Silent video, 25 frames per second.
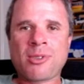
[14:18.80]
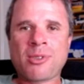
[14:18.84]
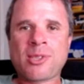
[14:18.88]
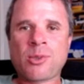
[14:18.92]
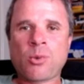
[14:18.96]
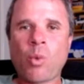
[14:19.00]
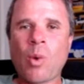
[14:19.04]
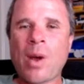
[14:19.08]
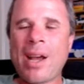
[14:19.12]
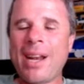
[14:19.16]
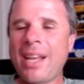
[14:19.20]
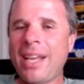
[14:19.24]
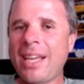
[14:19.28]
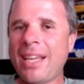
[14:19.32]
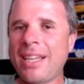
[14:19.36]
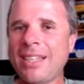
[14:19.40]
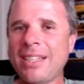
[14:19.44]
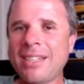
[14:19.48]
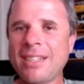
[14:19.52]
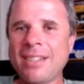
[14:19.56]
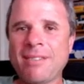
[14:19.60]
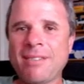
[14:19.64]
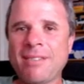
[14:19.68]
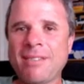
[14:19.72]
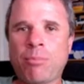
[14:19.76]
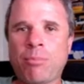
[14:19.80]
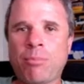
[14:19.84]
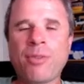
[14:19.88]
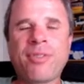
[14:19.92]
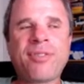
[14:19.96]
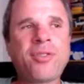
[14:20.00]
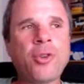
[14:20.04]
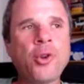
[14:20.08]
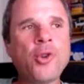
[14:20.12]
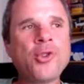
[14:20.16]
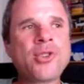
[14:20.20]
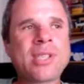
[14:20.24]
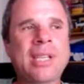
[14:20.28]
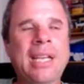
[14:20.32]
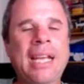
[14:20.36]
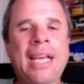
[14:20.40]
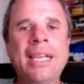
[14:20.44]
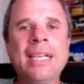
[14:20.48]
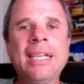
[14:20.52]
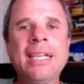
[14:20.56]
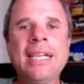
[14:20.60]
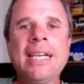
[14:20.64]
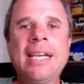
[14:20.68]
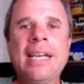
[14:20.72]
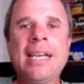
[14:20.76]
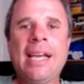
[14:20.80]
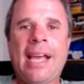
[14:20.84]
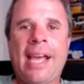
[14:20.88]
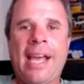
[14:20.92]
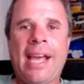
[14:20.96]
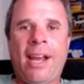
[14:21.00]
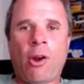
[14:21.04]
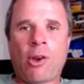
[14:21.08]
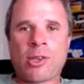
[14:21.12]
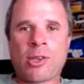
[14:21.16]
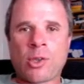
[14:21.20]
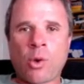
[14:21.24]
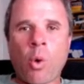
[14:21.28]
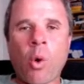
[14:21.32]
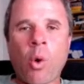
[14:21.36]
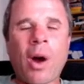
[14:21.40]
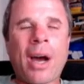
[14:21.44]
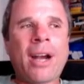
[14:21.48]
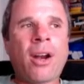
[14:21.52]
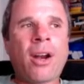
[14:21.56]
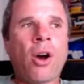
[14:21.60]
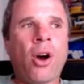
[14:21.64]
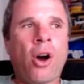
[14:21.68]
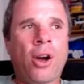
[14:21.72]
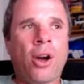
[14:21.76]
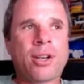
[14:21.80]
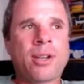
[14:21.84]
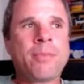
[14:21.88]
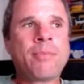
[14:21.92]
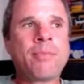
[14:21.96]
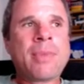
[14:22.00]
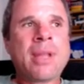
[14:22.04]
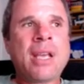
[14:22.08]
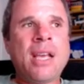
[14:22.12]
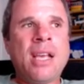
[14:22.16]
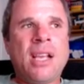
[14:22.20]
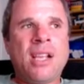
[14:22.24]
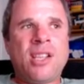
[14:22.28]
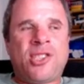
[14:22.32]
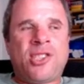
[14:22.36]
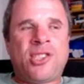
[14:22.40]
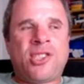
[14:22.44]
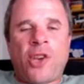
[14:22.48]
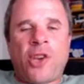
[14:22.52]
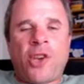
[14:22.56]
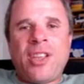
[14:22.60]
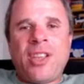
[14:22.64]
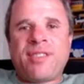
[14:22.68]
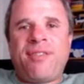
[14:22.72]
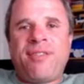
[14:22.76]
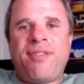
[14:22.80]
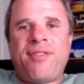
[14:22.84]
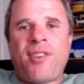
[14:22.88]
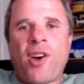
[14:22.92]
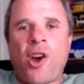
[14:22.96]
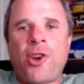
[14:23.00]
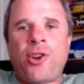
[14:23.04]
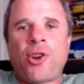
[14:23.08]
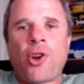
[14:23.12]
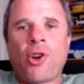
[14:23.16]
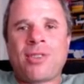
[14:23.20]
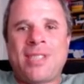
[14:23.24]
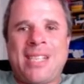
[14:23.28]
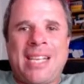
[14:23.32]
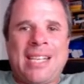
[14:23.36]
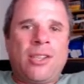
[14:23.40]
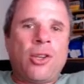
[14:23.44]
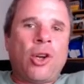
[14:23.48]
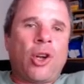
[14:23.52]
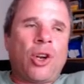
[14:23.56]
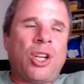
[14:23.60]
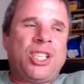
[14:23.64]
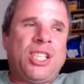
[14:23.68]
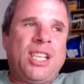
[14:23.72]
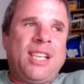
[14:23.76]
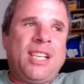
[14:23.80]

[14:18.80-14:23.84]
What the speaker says: sweating profusely, and I was quite hot. And so this phonon technology